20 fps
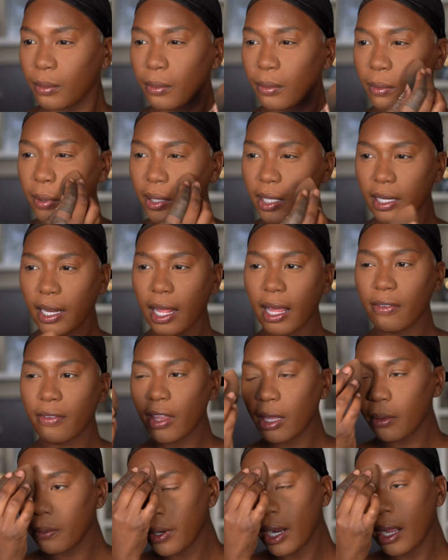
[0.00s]
We didn't have
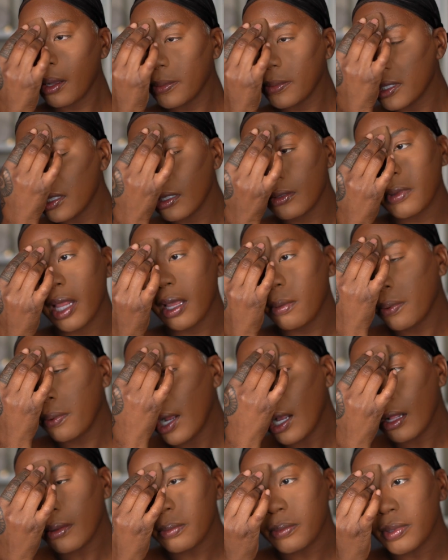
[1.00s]
that
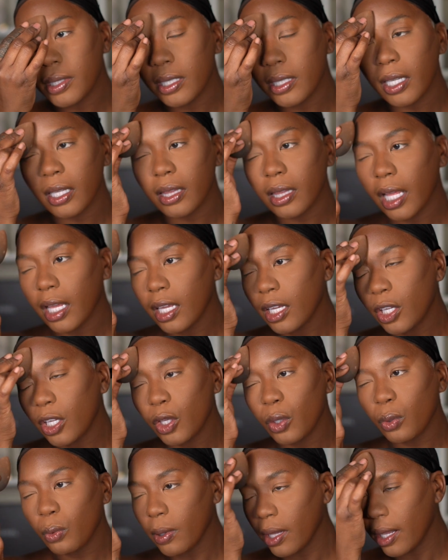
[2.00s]
problem today. Thank
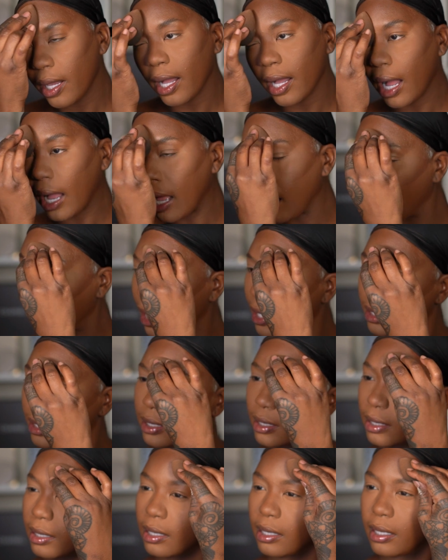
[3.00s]
you, God.
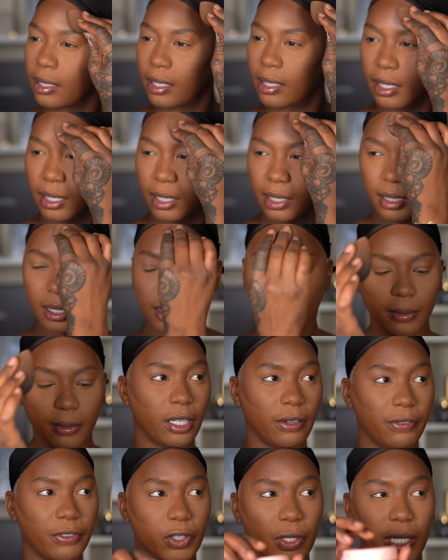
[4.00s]

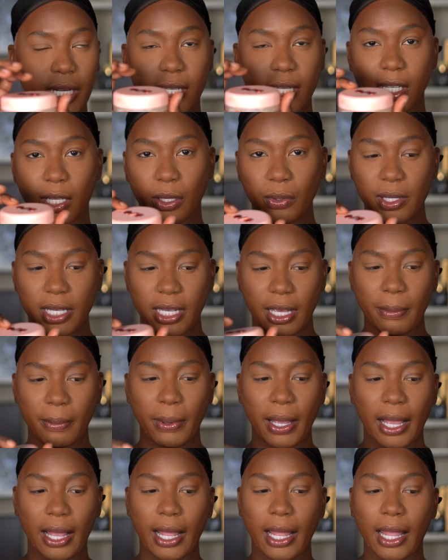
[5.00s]
Of translucent
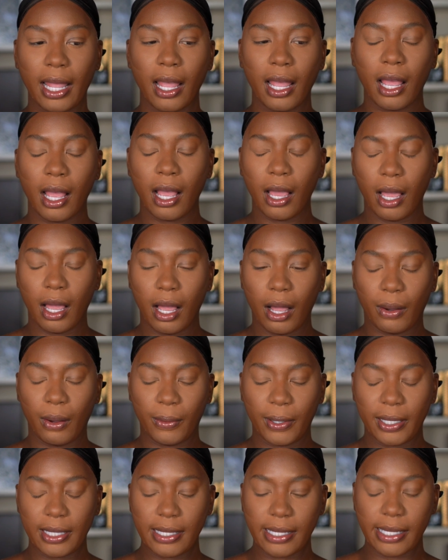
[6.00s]
by
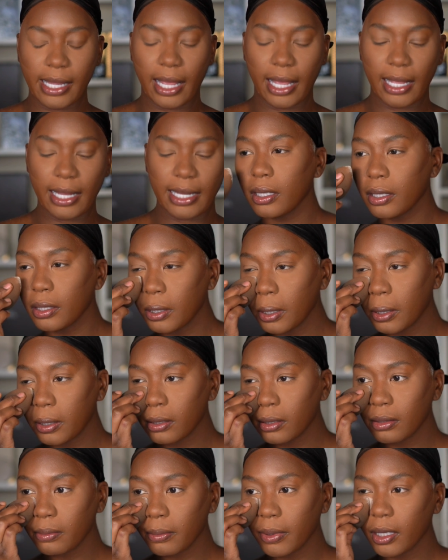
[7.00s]
one side.
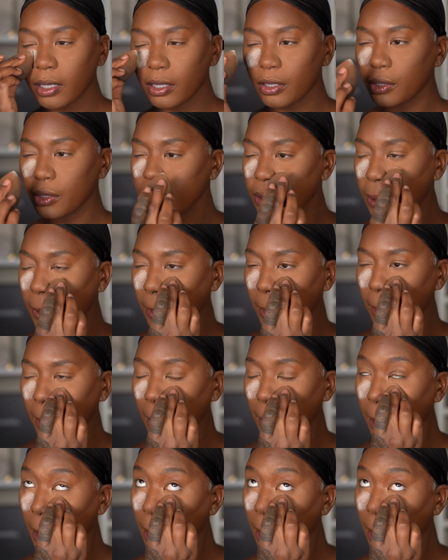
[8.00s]
Just make sure.